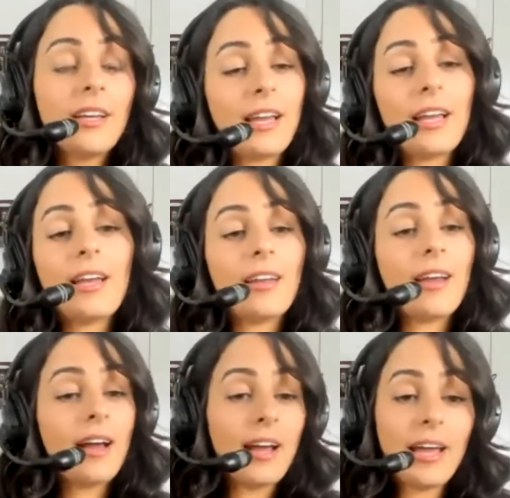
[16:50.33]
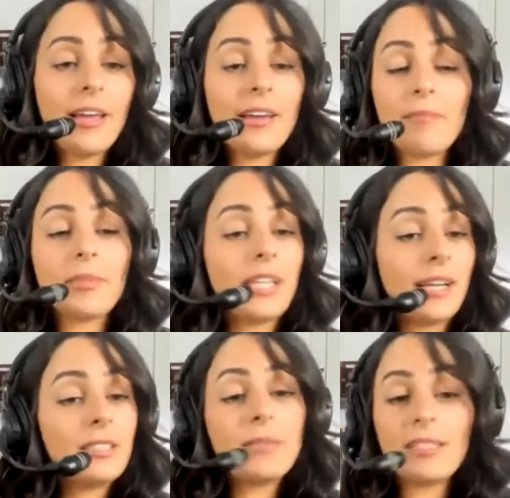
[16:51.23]
And I am
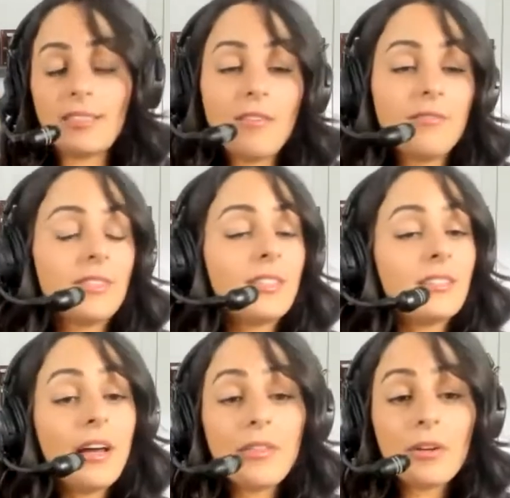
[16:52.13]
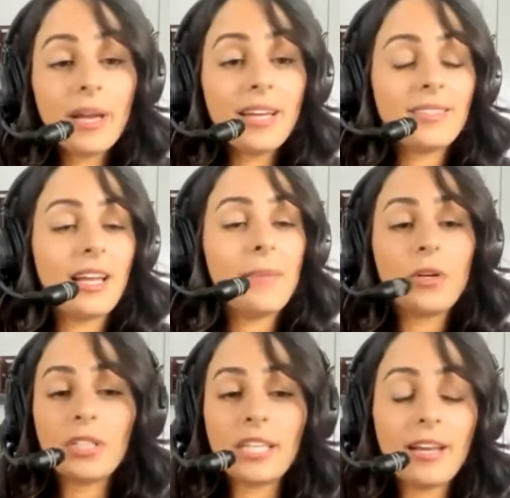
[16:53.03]
protecting myself in these other ways. I am
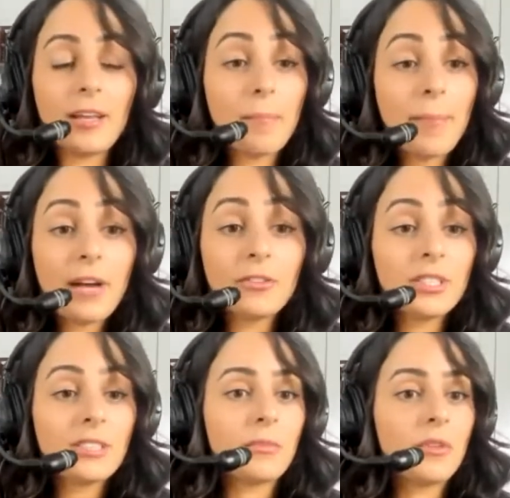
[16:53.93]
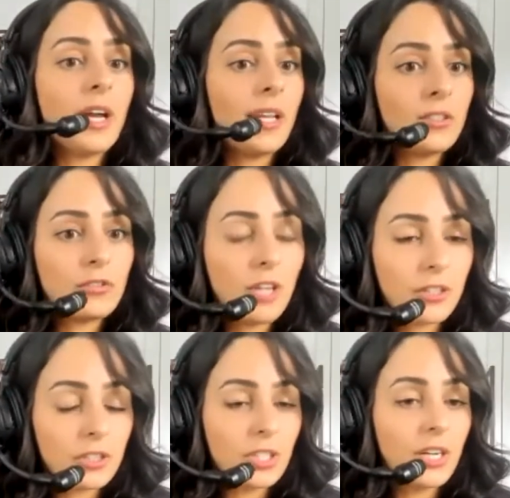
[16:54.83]
creating boundaries. I'm creating
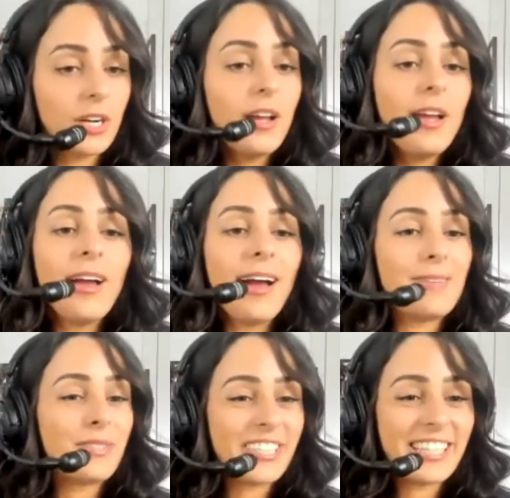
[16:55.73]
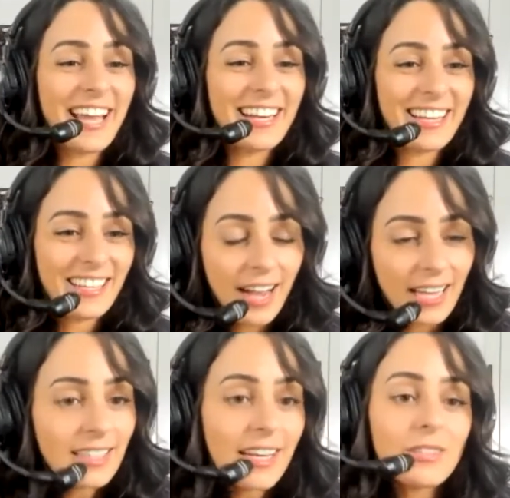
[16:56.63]
structure. I'm creating
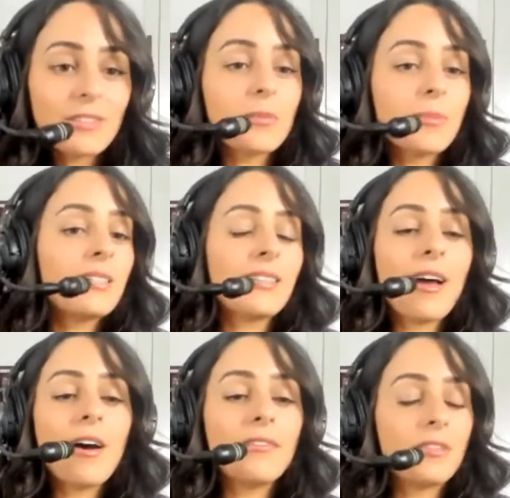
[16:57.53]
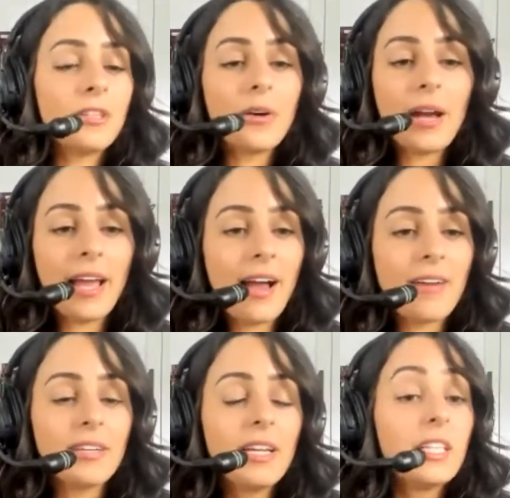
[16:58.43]
guidelines for myself. You know, I have
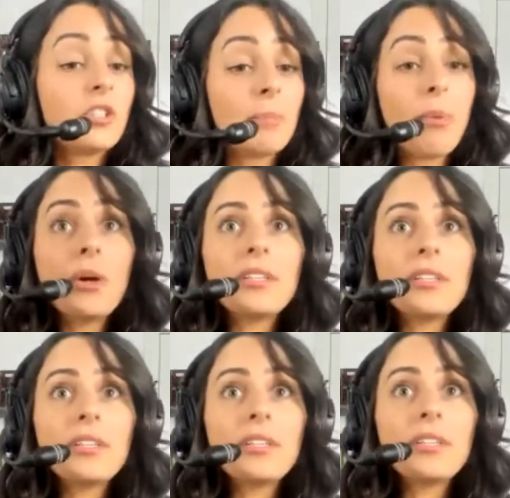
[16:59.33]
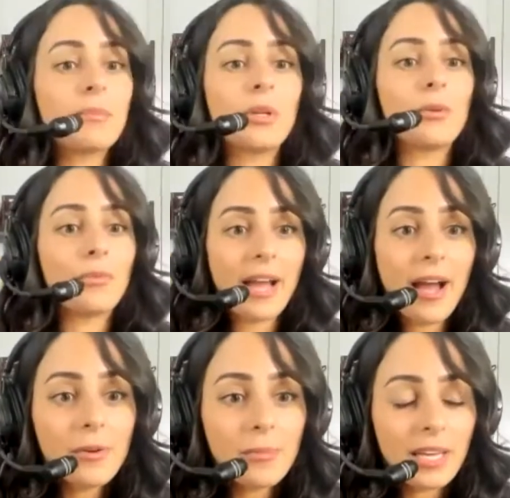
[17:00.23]
support systems
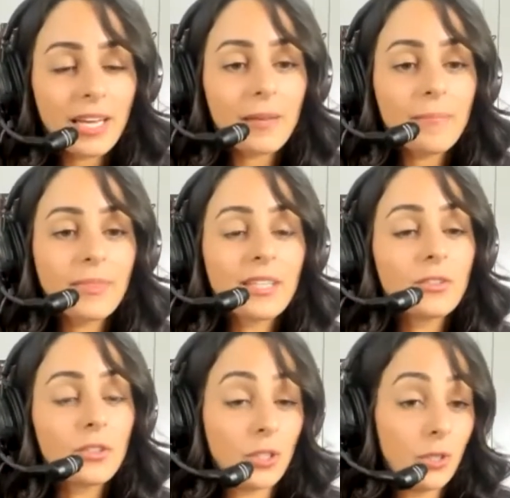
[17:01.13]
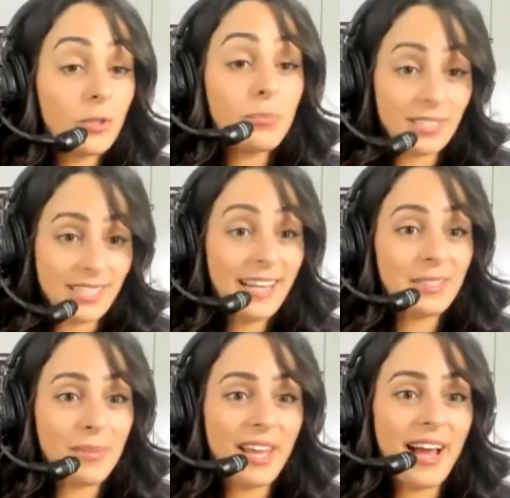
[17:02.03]
around me to protect
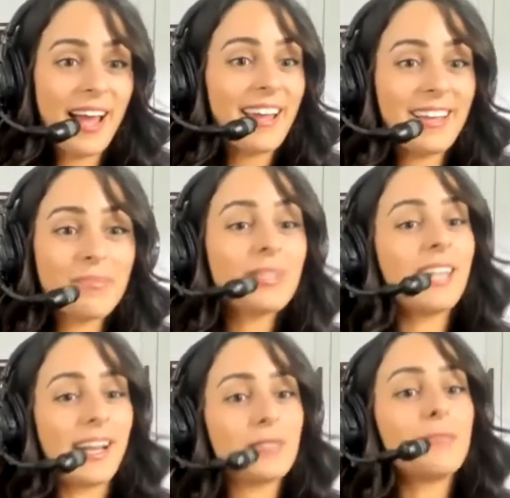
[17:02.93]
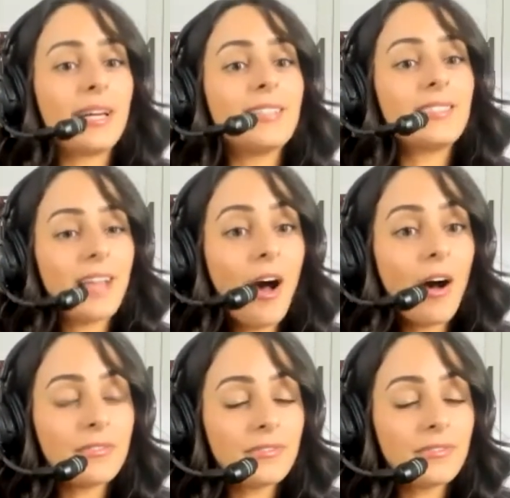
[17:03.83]
me. I can protect myself.